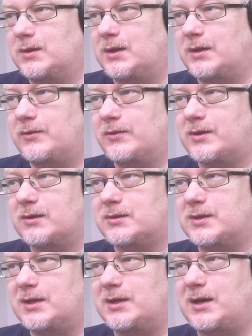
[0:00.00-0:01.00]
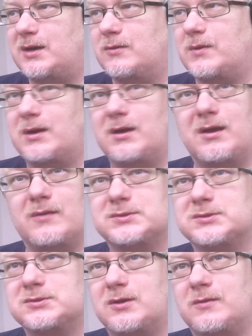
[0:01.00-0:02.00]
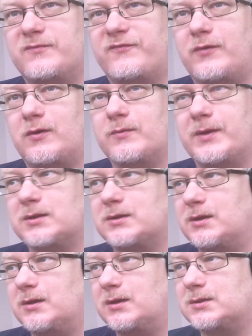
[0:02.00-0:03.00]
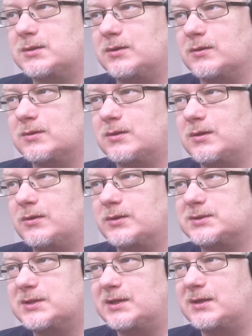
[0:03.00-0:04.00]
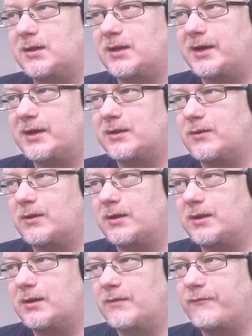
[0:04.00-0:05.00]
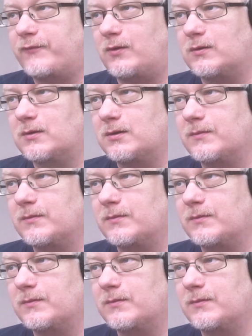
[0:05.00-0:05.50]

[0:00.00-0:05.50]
and you can see now I have some fog, but it's not. You see the light in the fog.